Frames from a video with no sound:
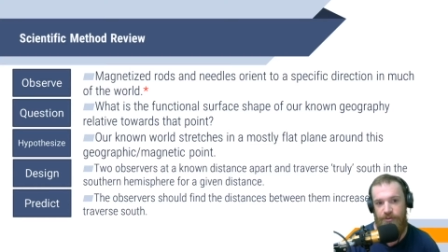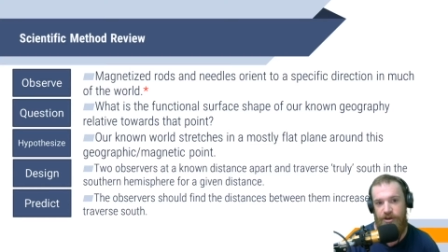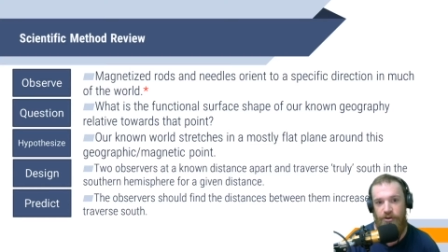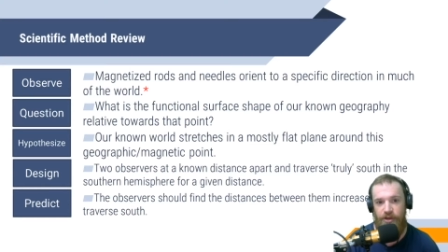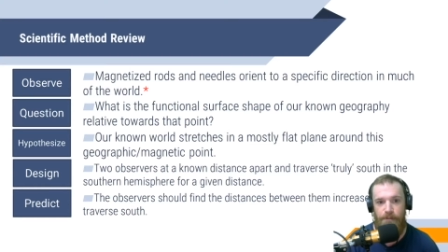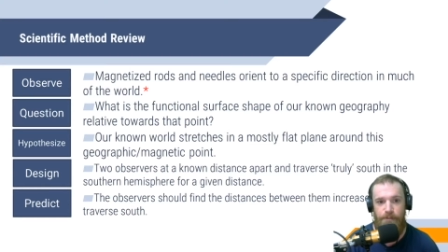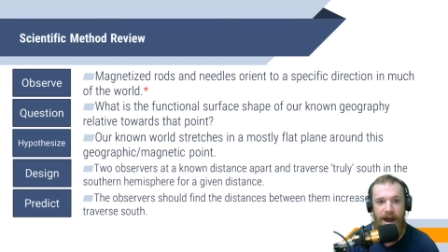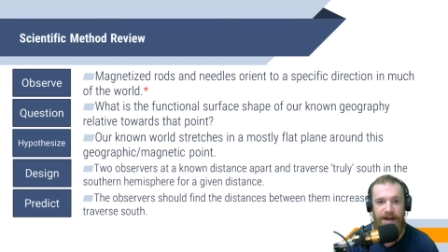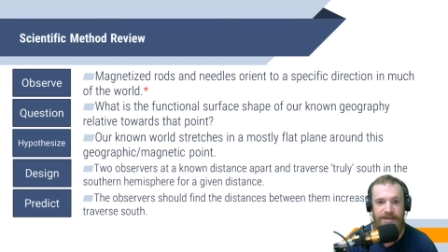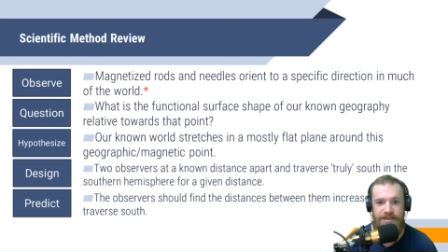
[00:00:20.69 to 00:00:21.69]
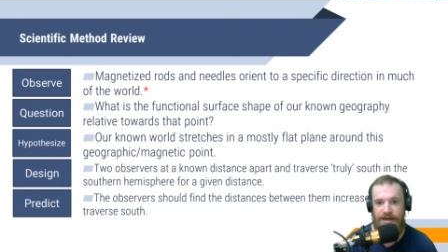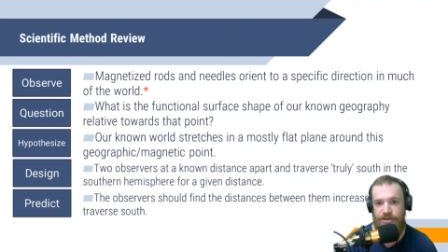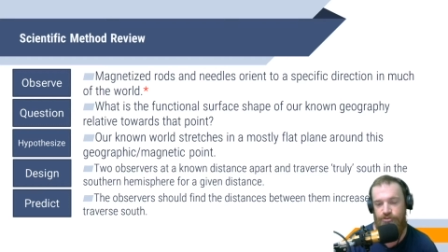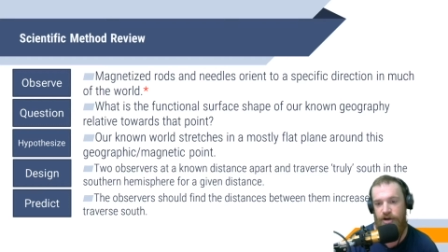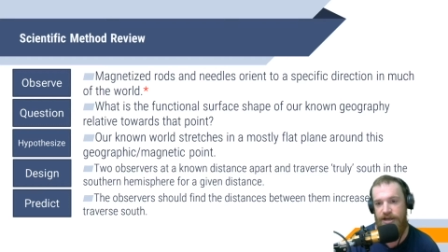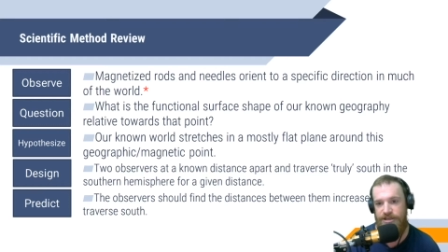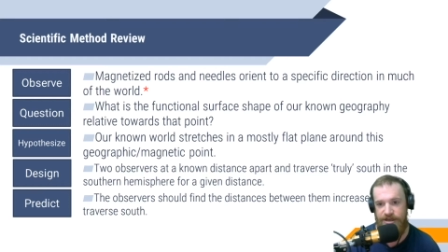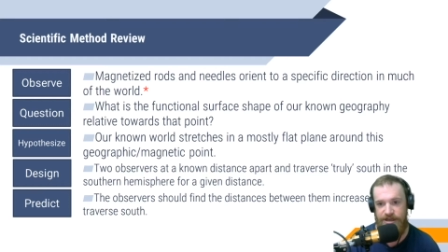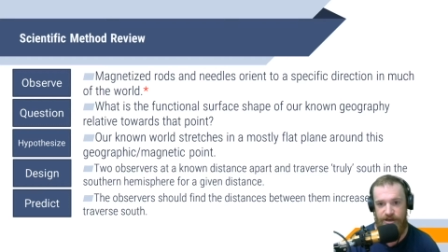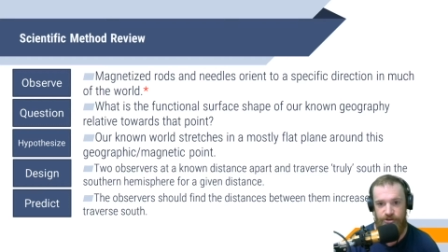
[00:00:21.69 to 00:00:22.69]
we know that magnetized rods
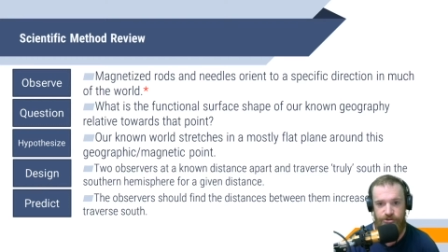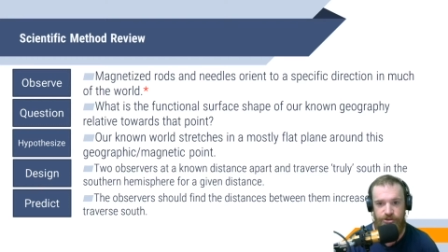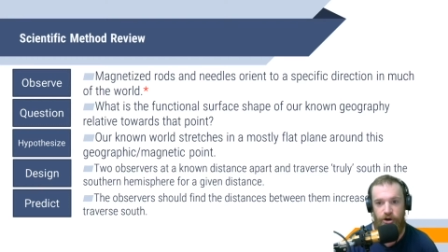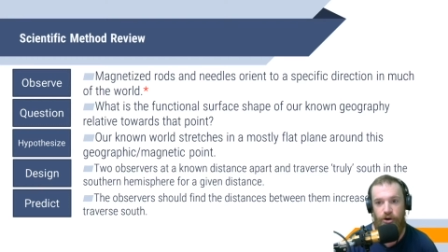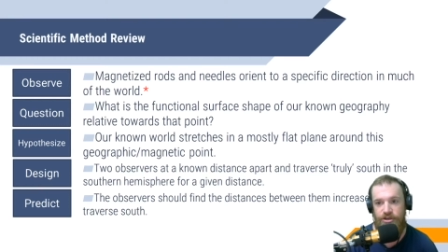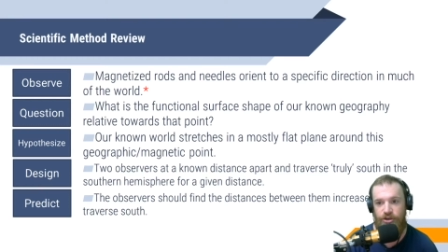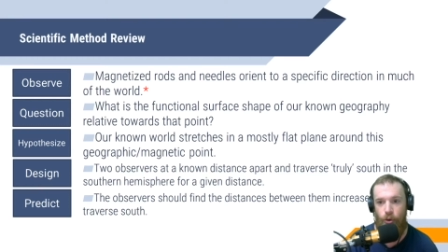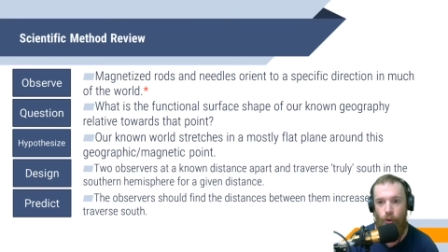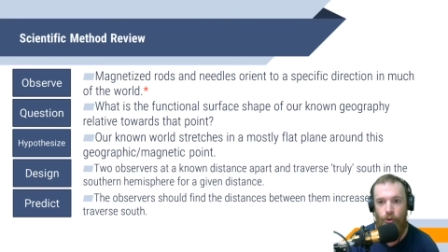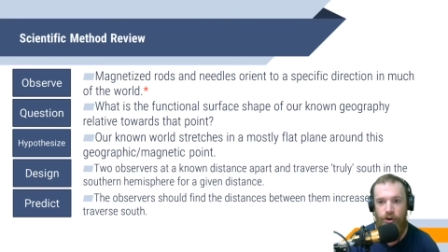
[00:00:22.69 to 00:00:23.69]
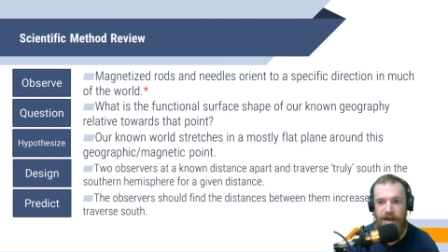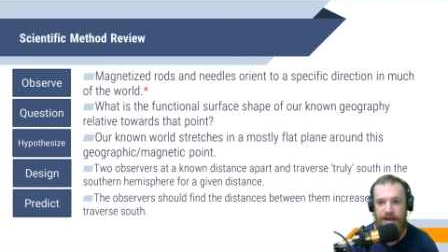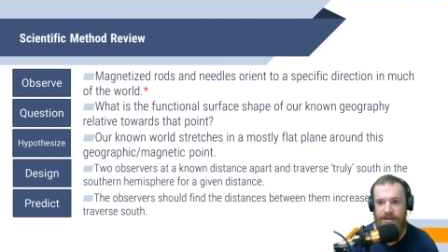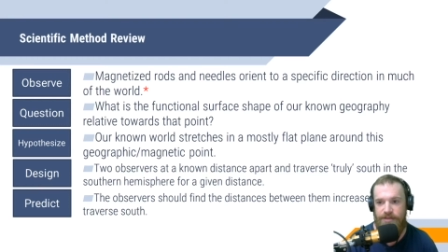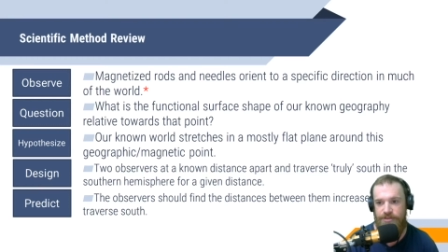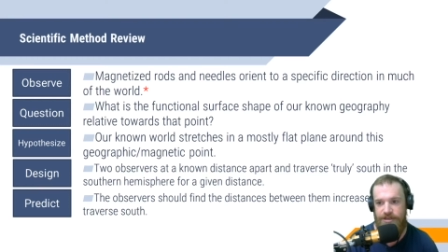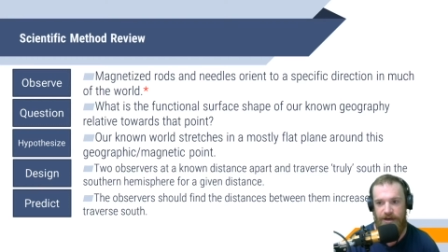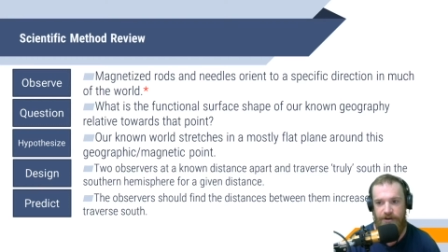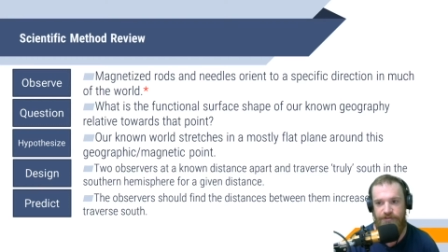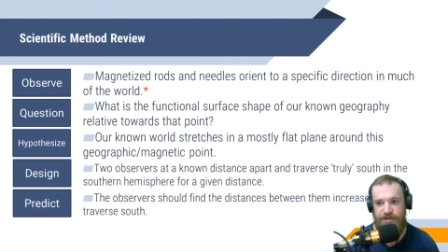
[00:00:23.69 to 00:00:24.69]
and needles are going to orient
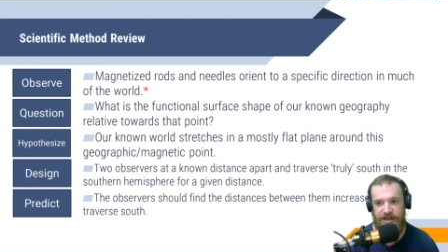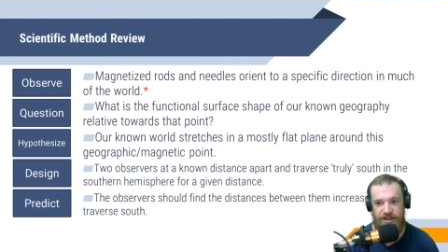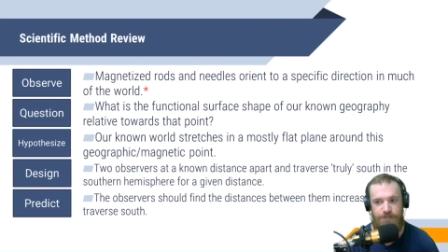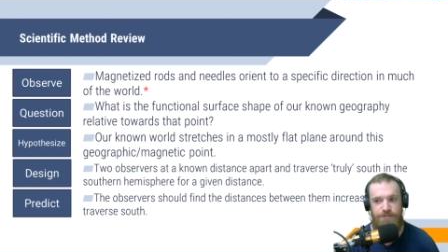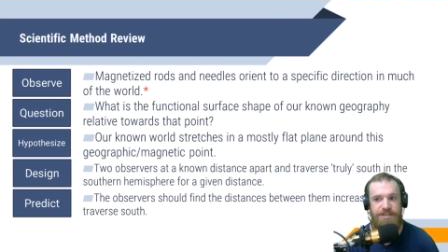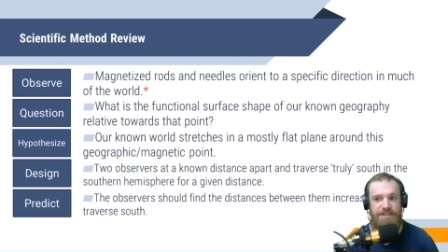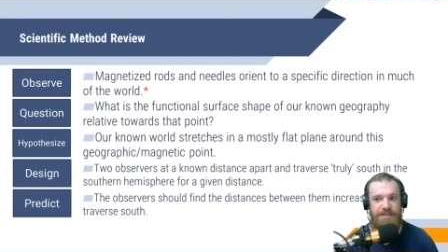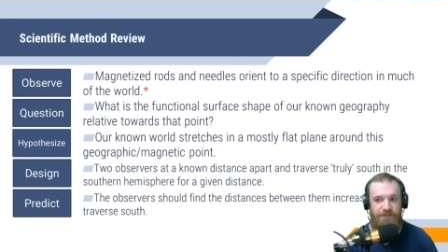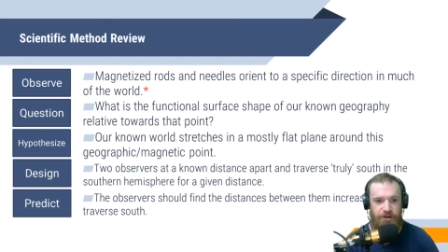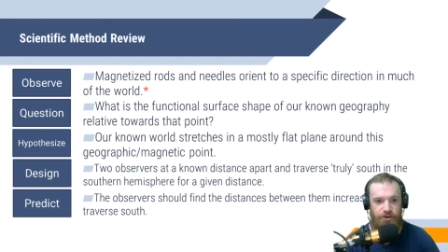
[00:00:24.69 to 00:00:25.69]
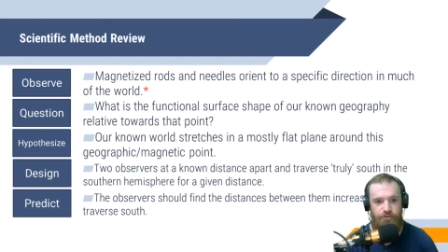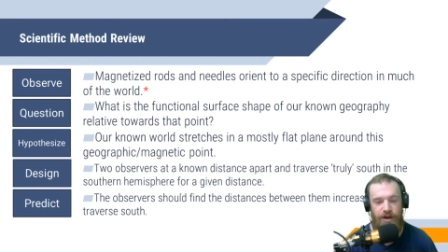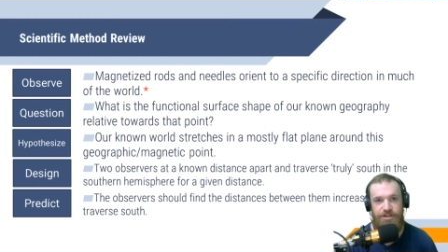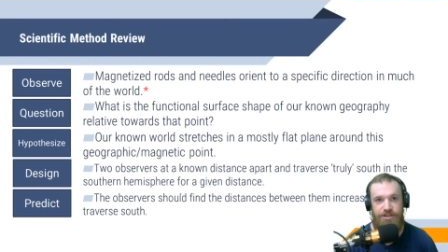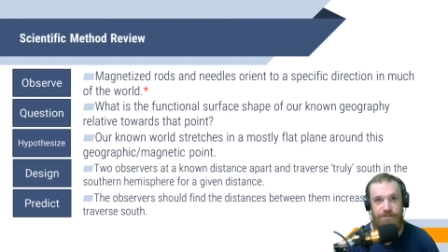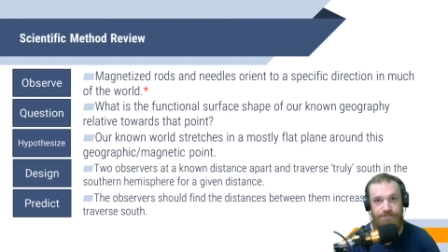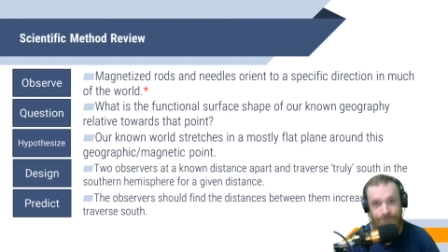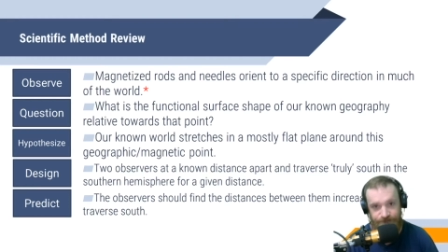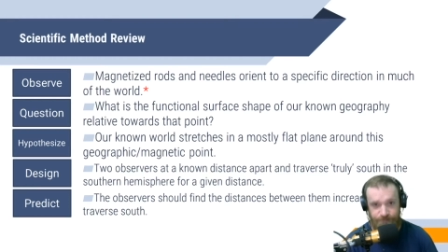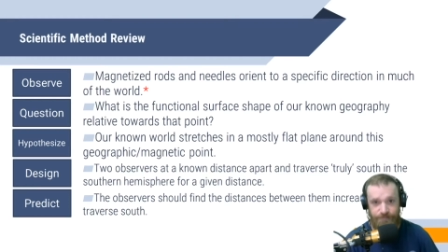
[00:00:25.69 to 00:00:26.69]
themselves in a specific direction
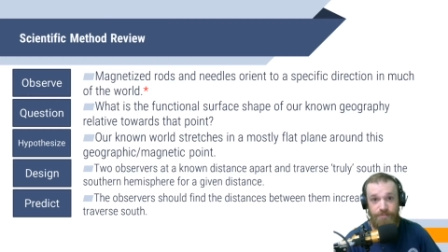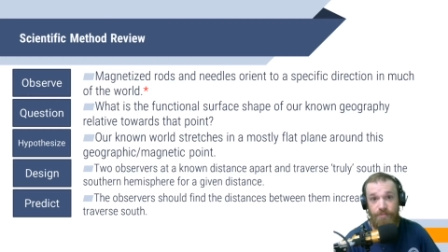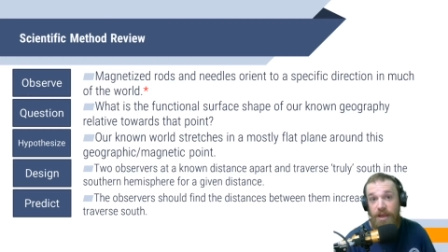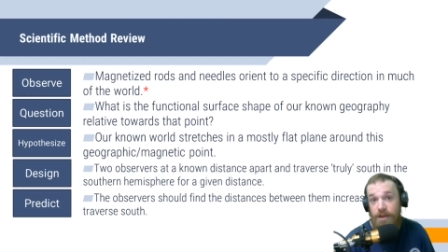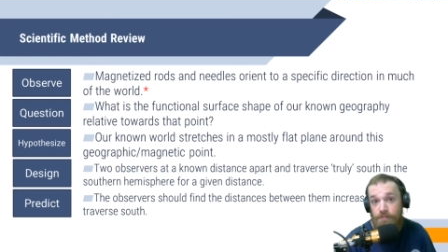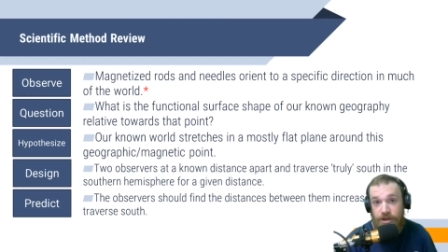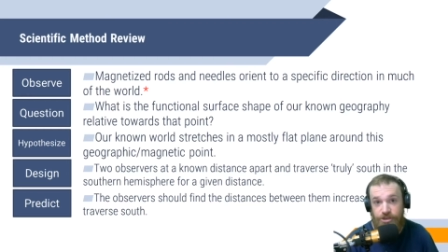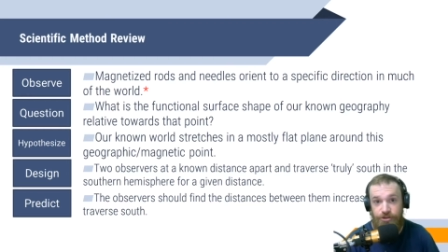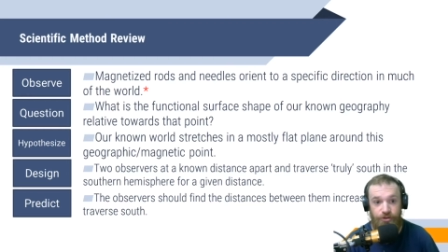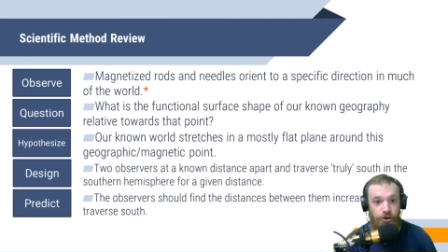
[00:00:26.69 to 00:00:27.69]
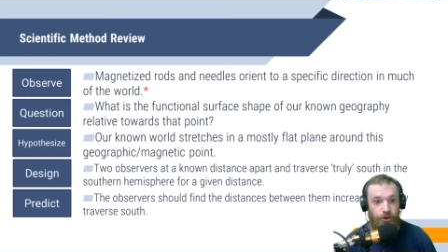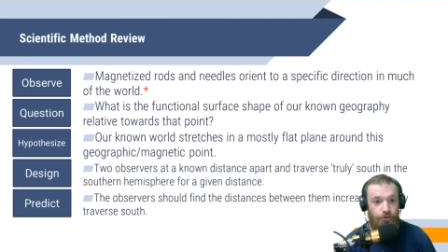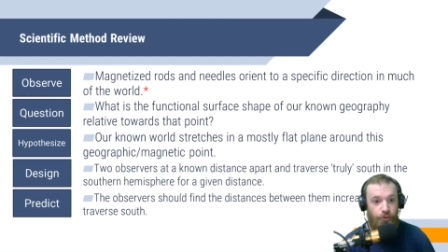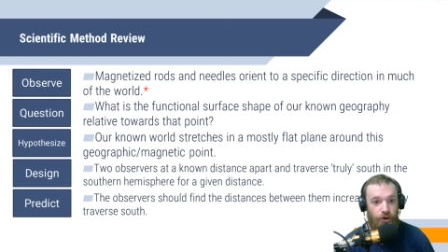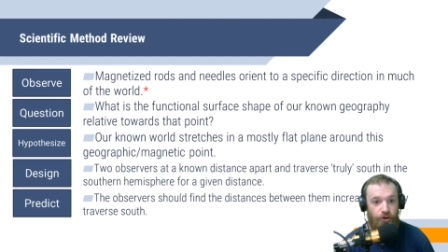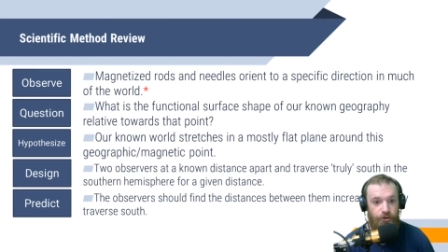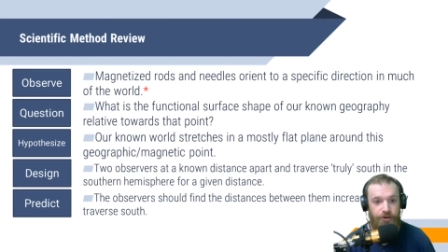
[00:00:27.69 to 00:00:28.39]
in much of the known world.